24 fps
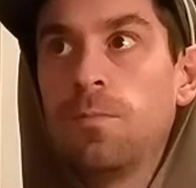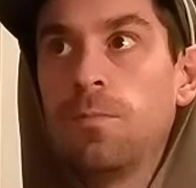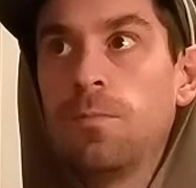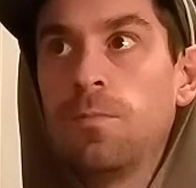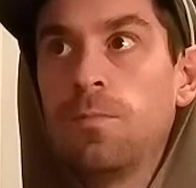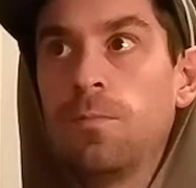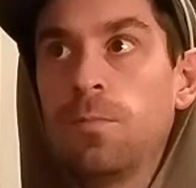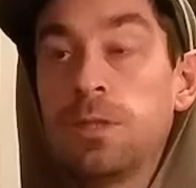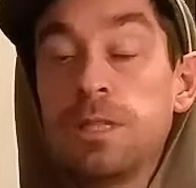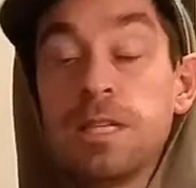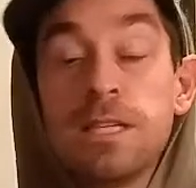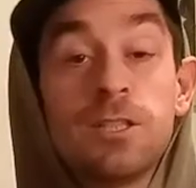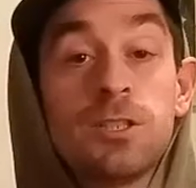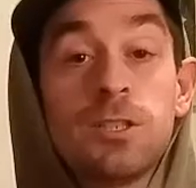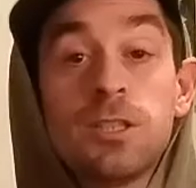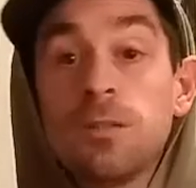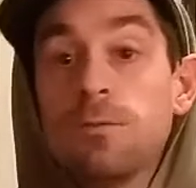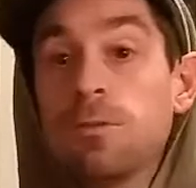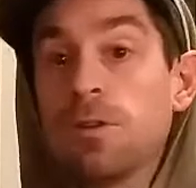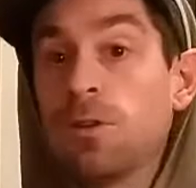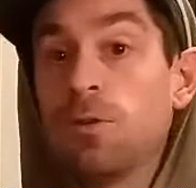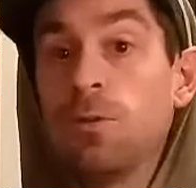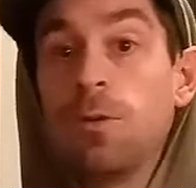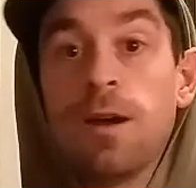potentially
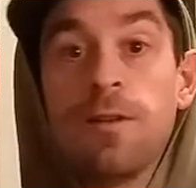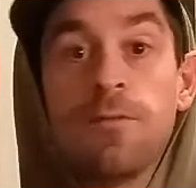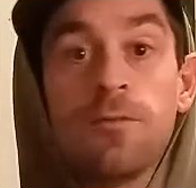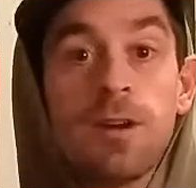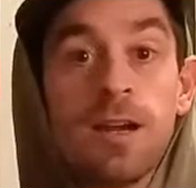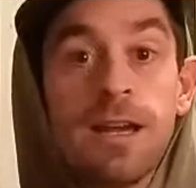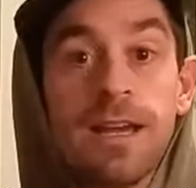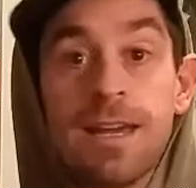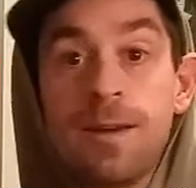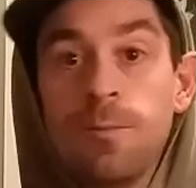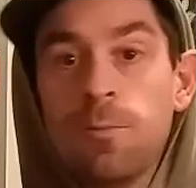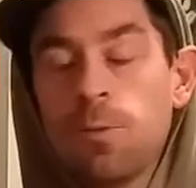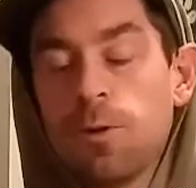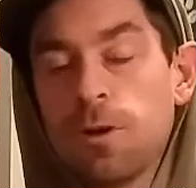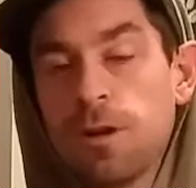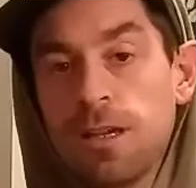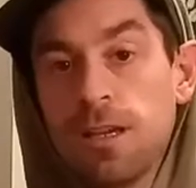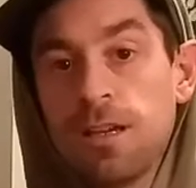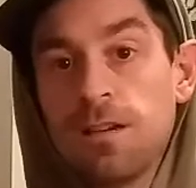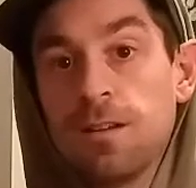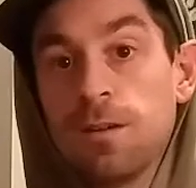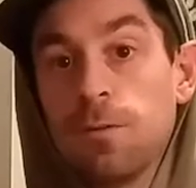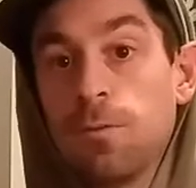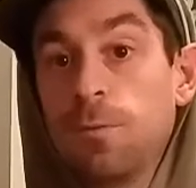with whoever I am working
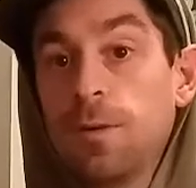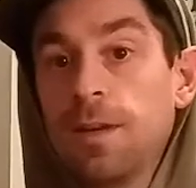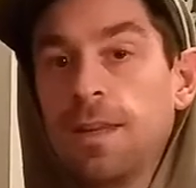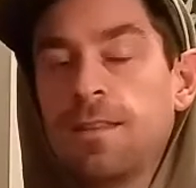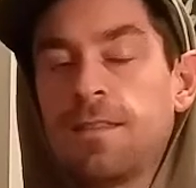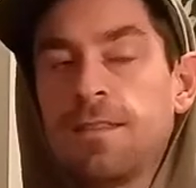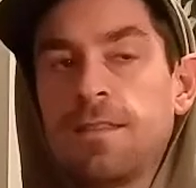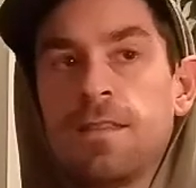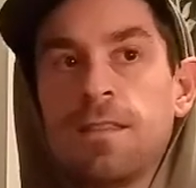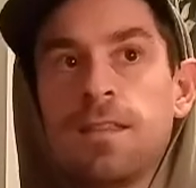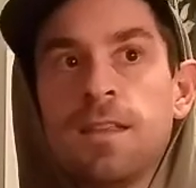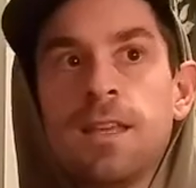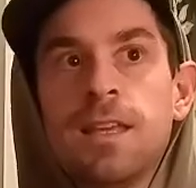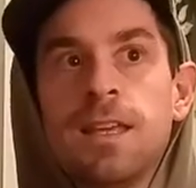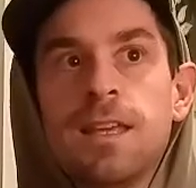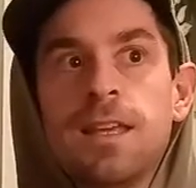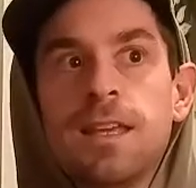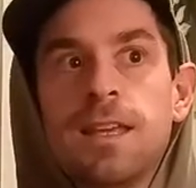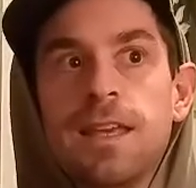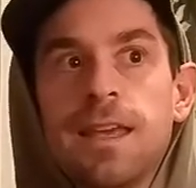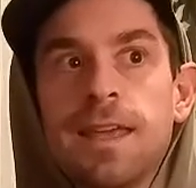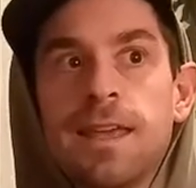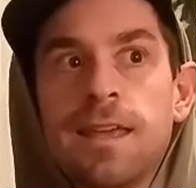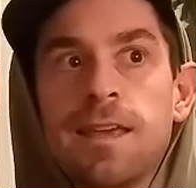on it with,
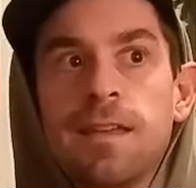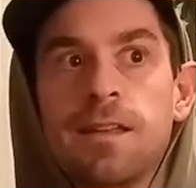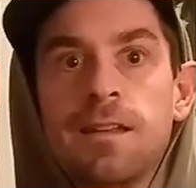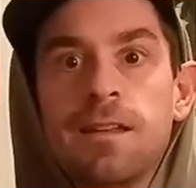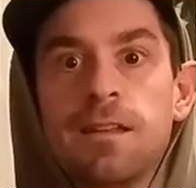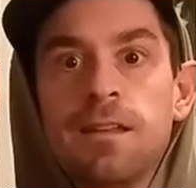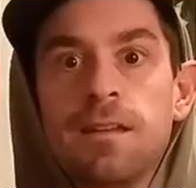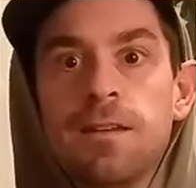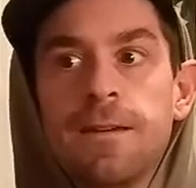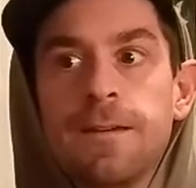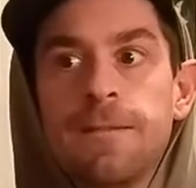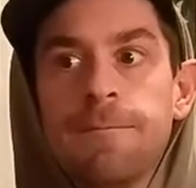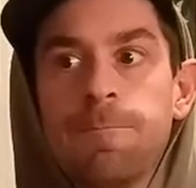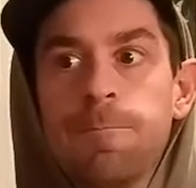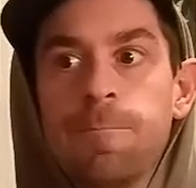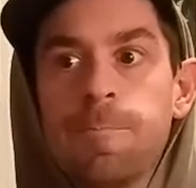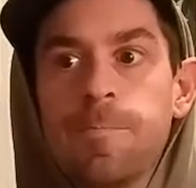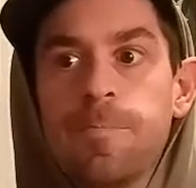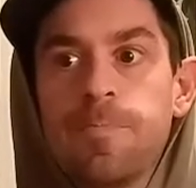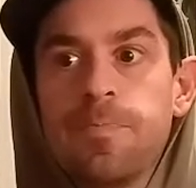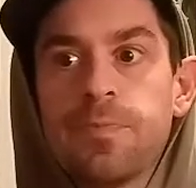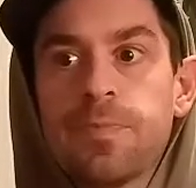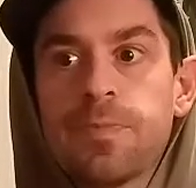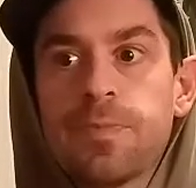and
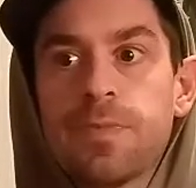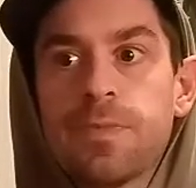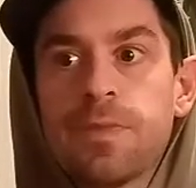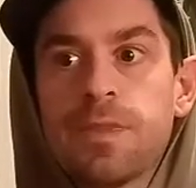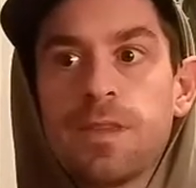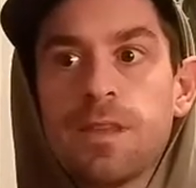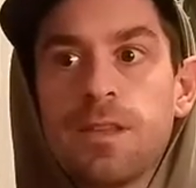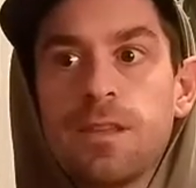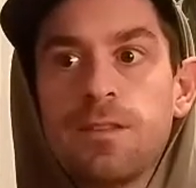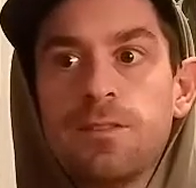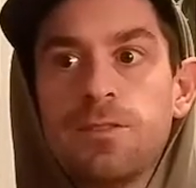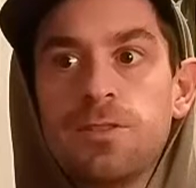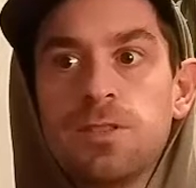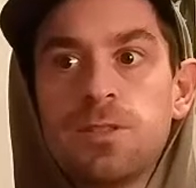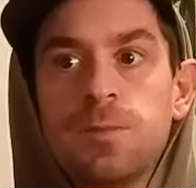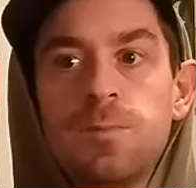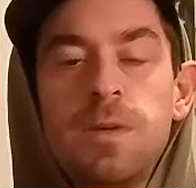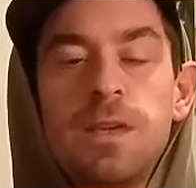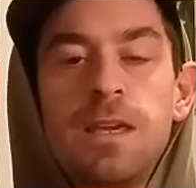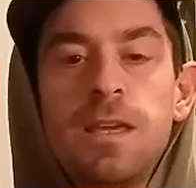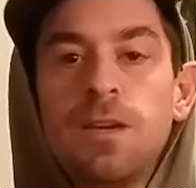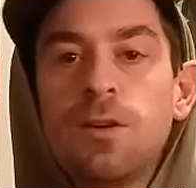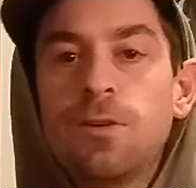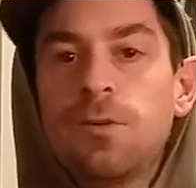just
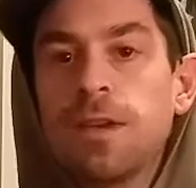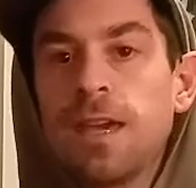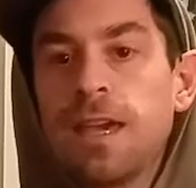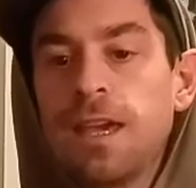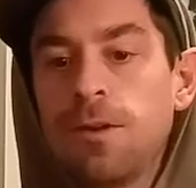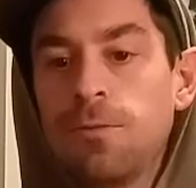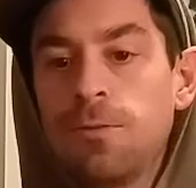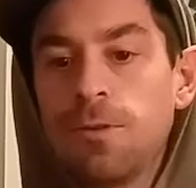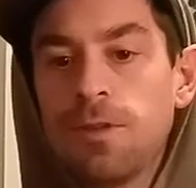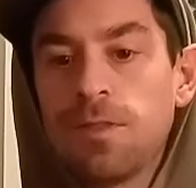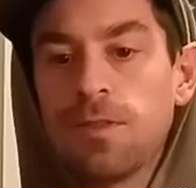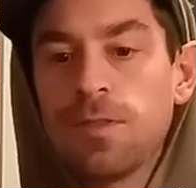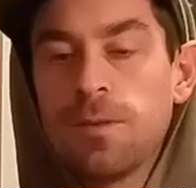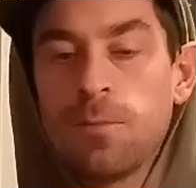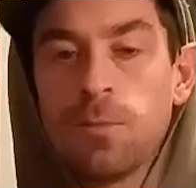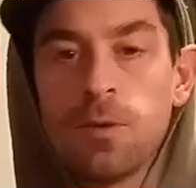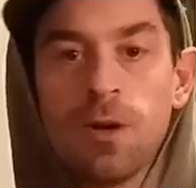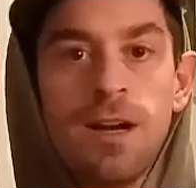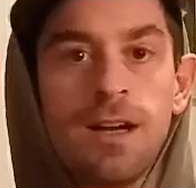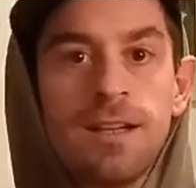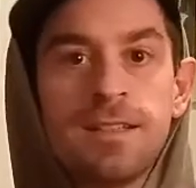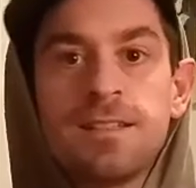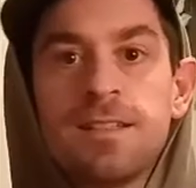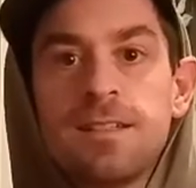being okay with the
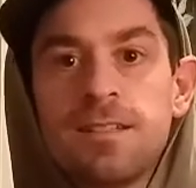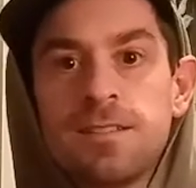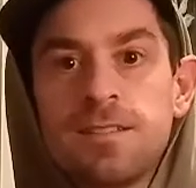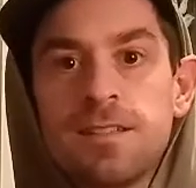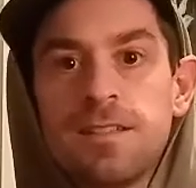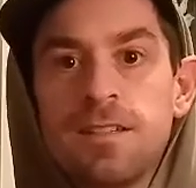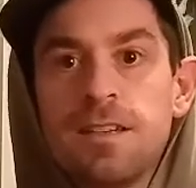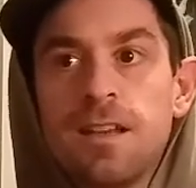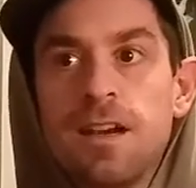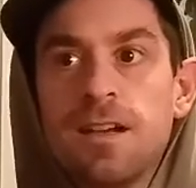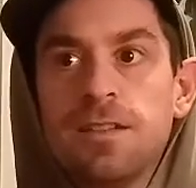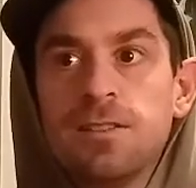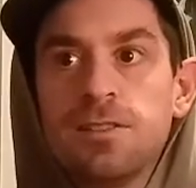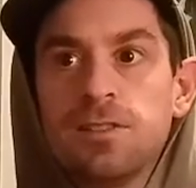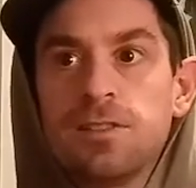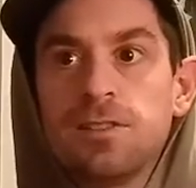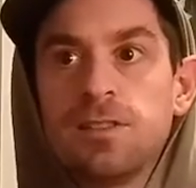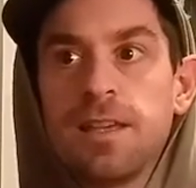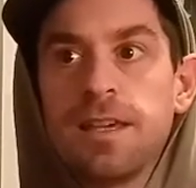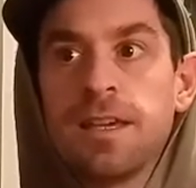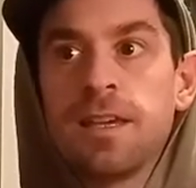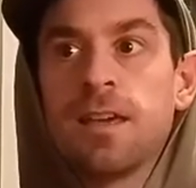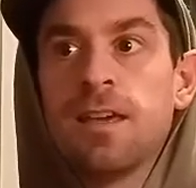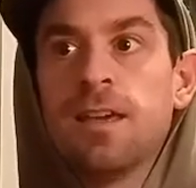process and not just
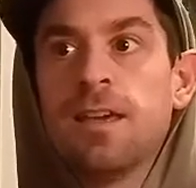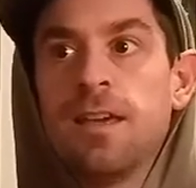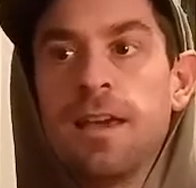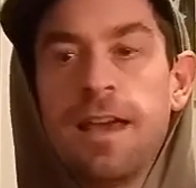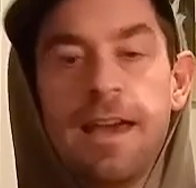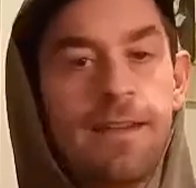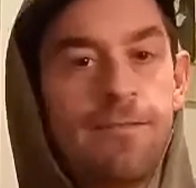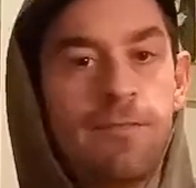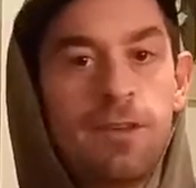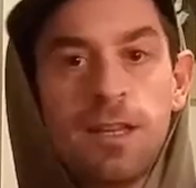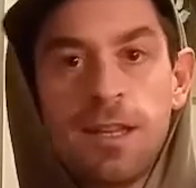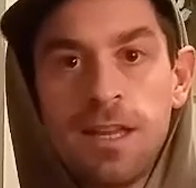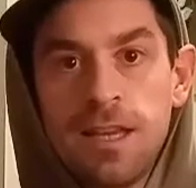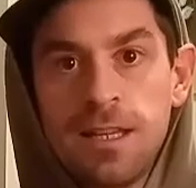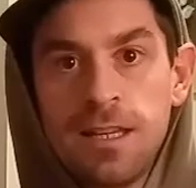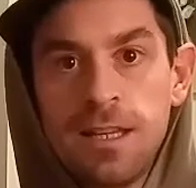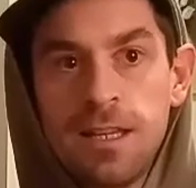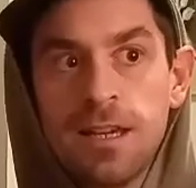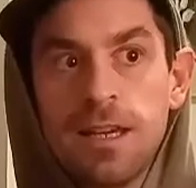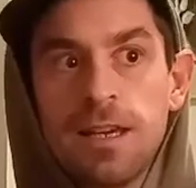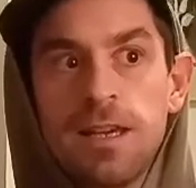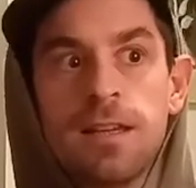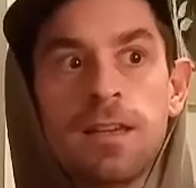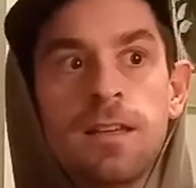like having an
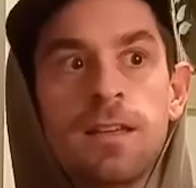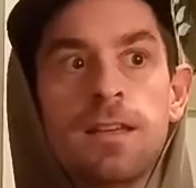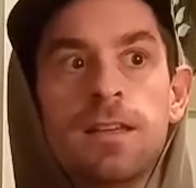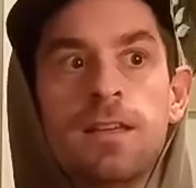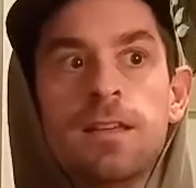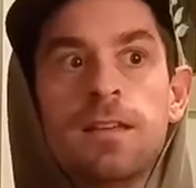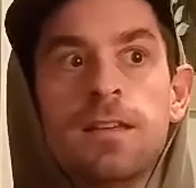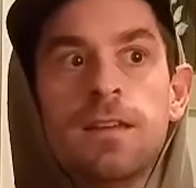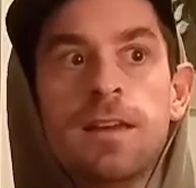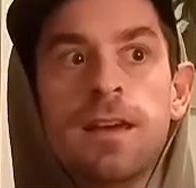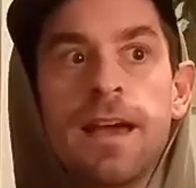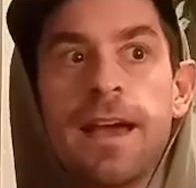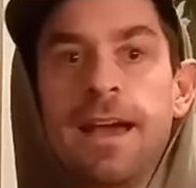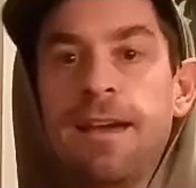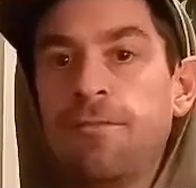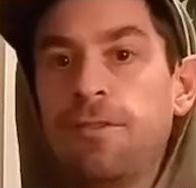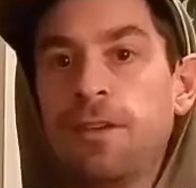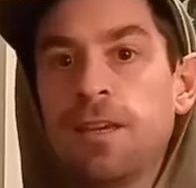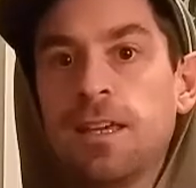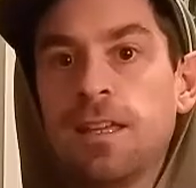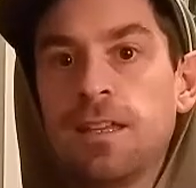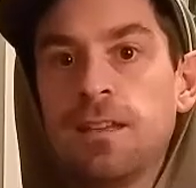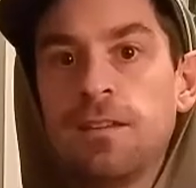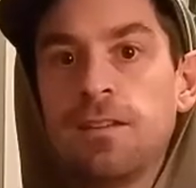idea, having
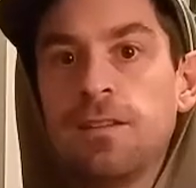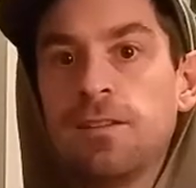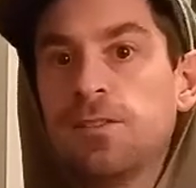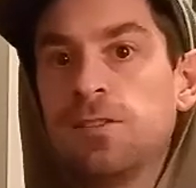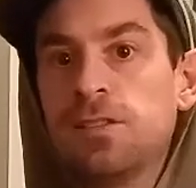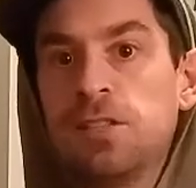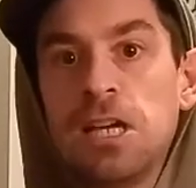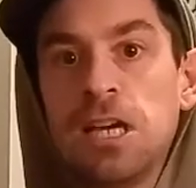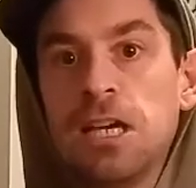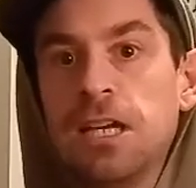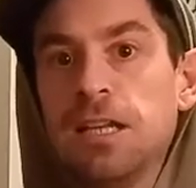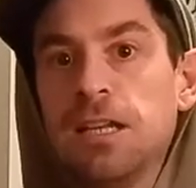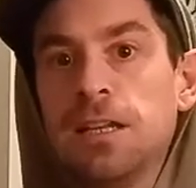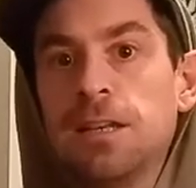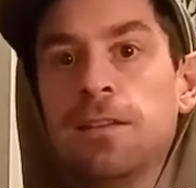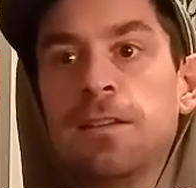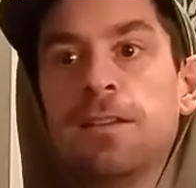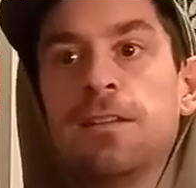it done,